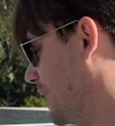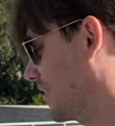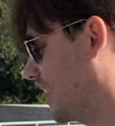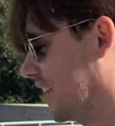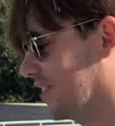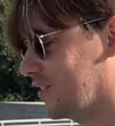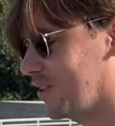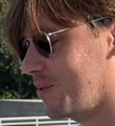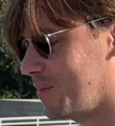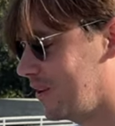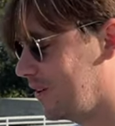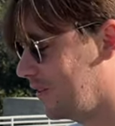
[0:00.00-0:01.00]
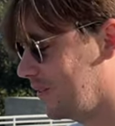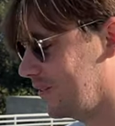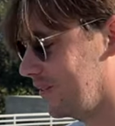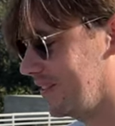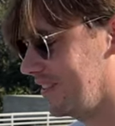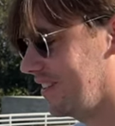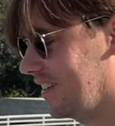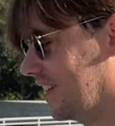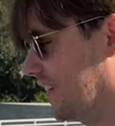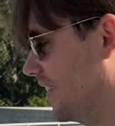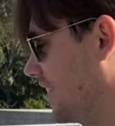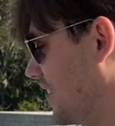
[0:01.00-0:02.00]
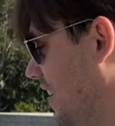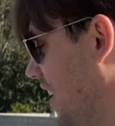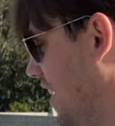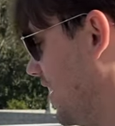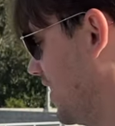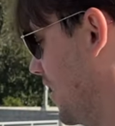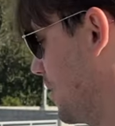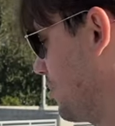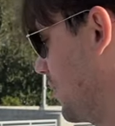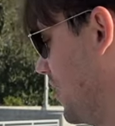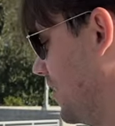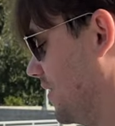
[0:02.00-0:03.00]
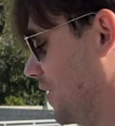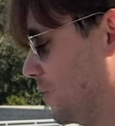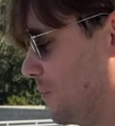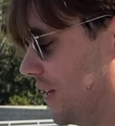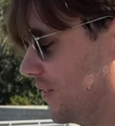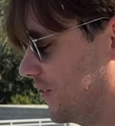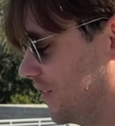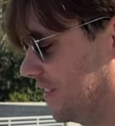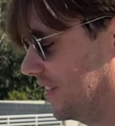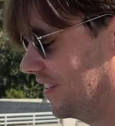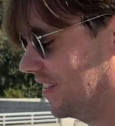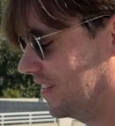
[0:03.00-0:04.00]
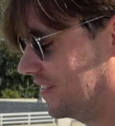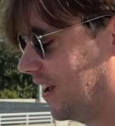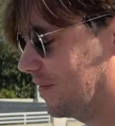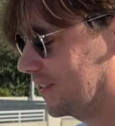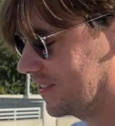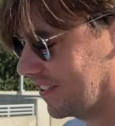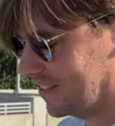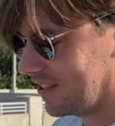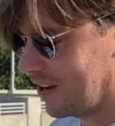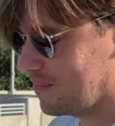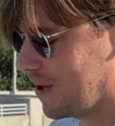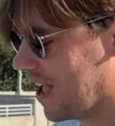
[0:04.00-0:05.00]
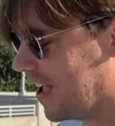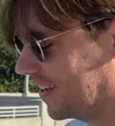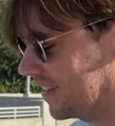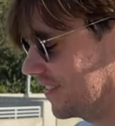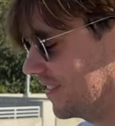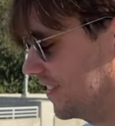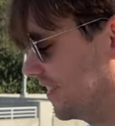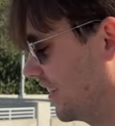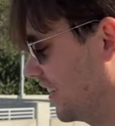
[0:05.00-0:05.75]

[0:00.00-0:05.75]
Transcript: it's got a turbo. It's got upgraded suspension. It's obviously it's on bags,